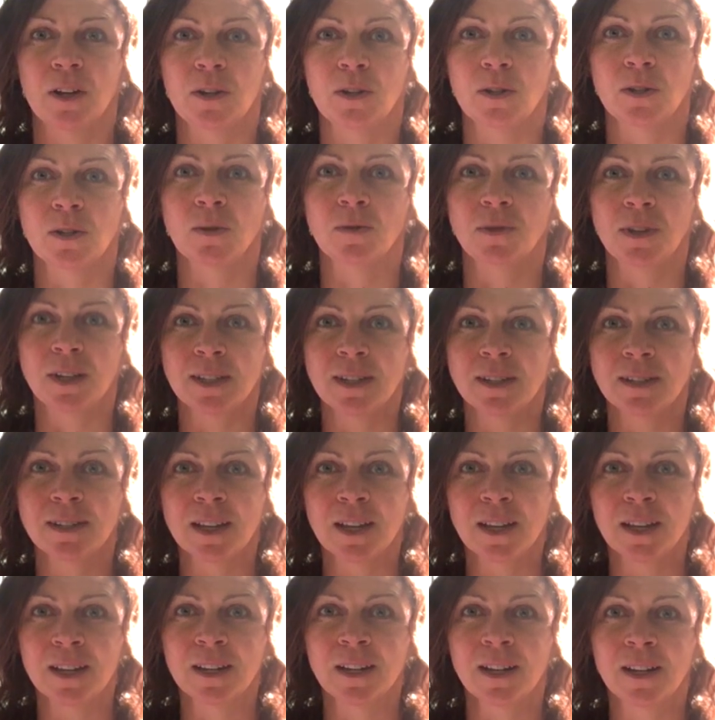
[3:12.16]
So this is
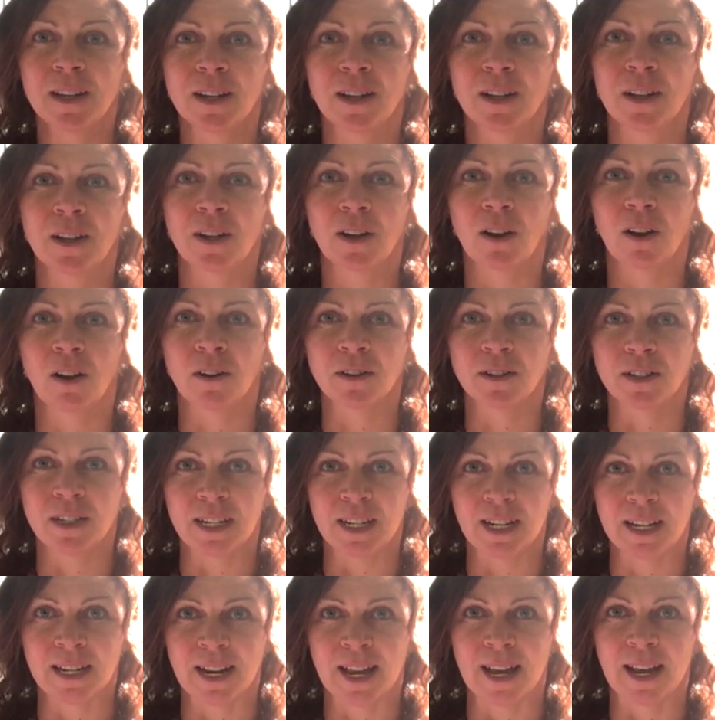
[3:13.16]
in our
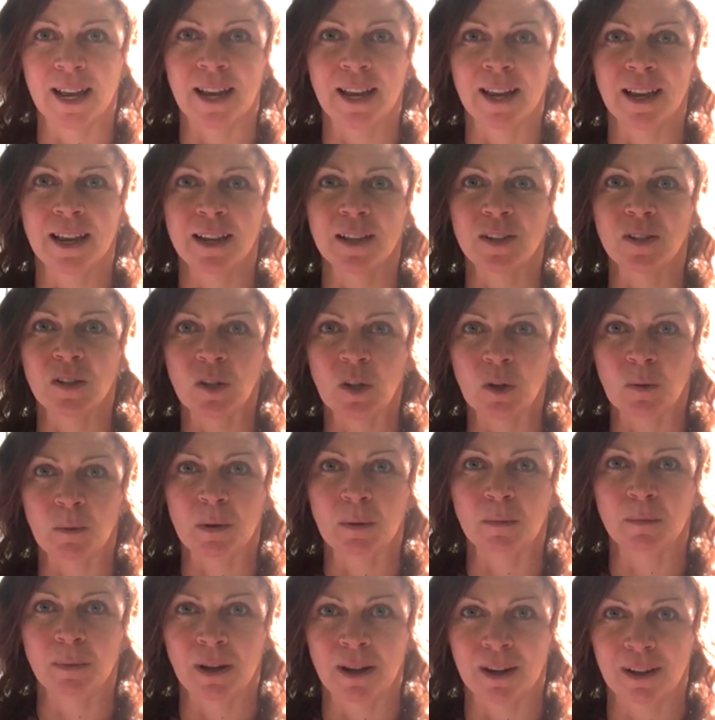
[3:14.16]
DNA as
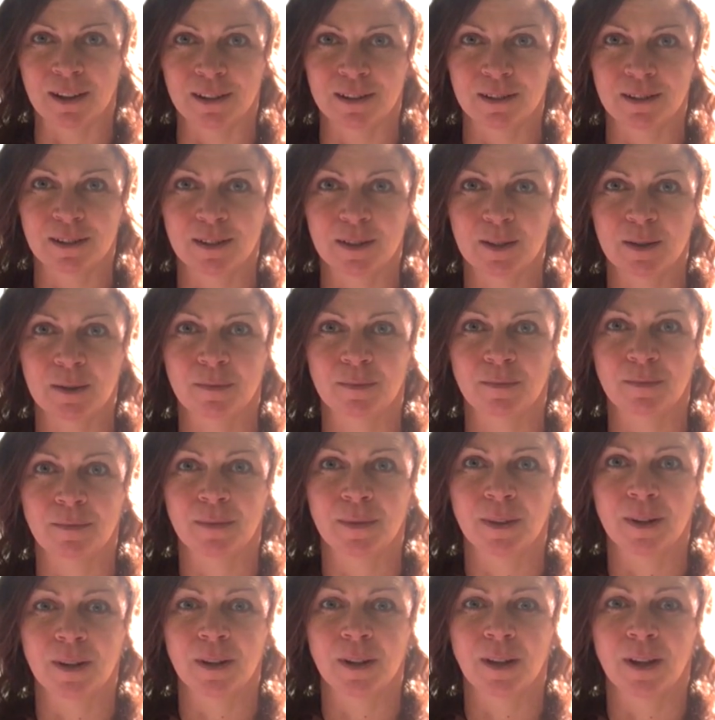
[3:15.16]
human beings.
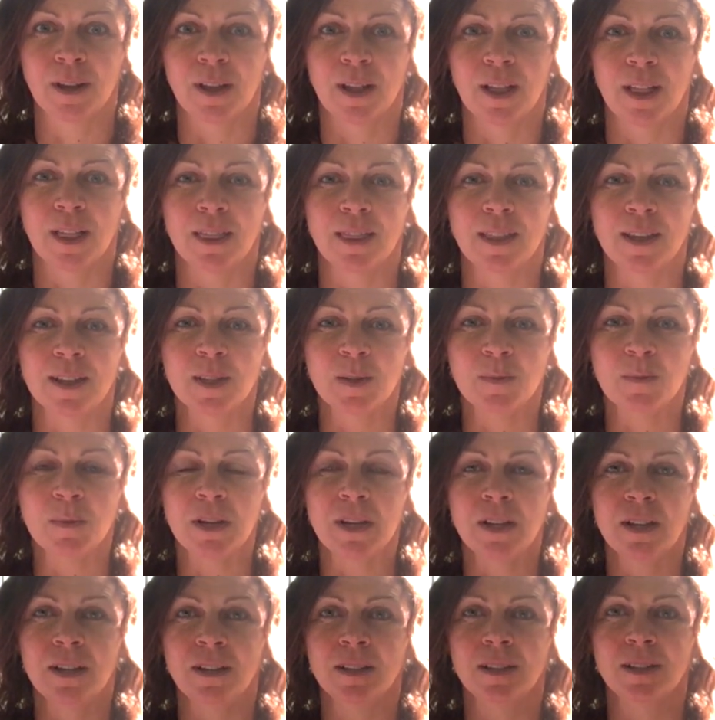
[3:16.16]
This
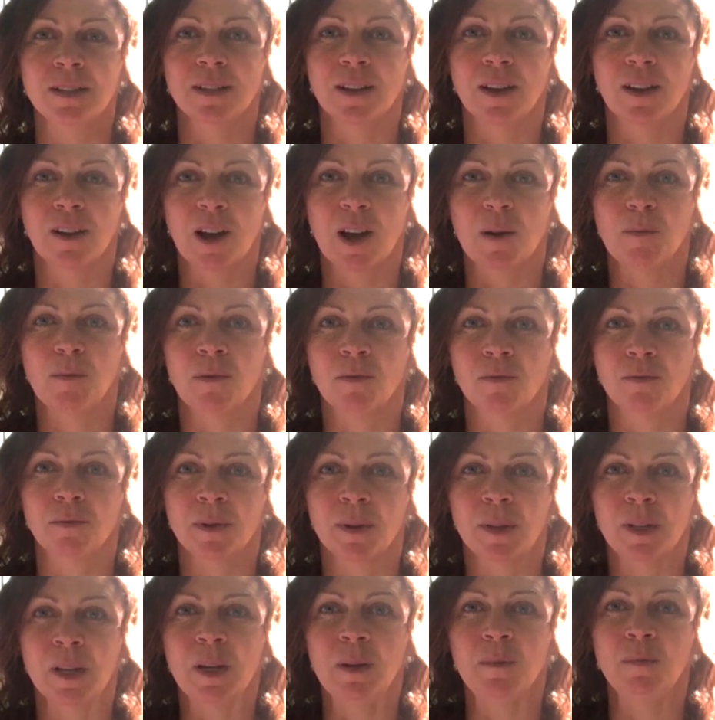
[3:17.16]
means a couple
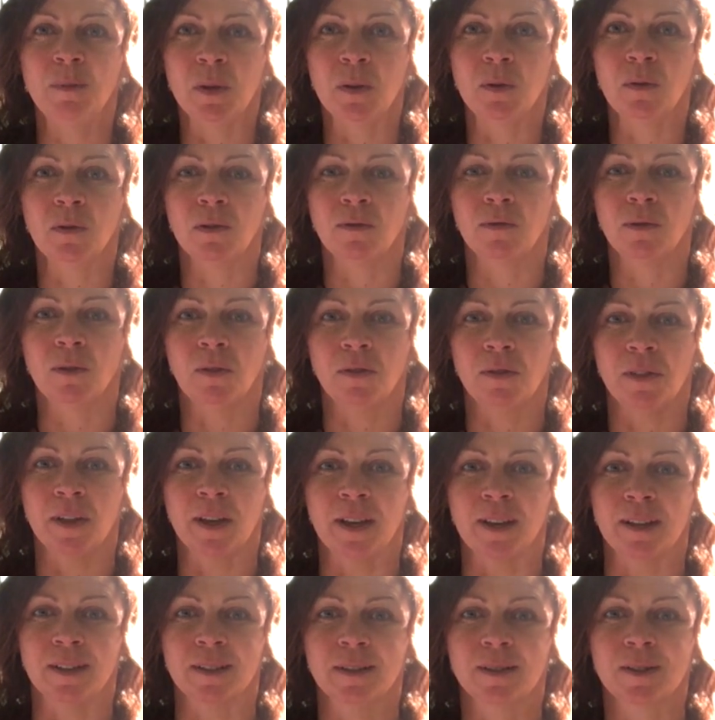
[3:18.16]
really beautiful
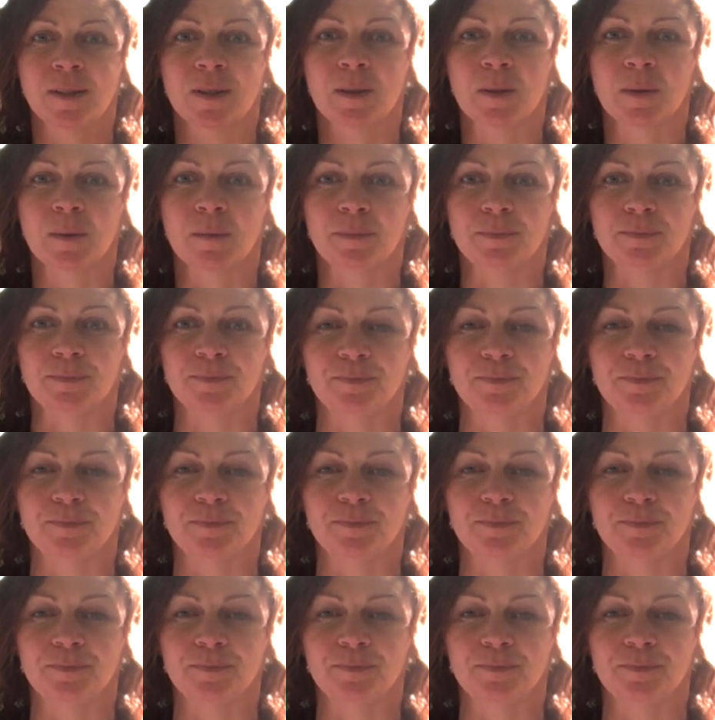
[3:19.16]
things.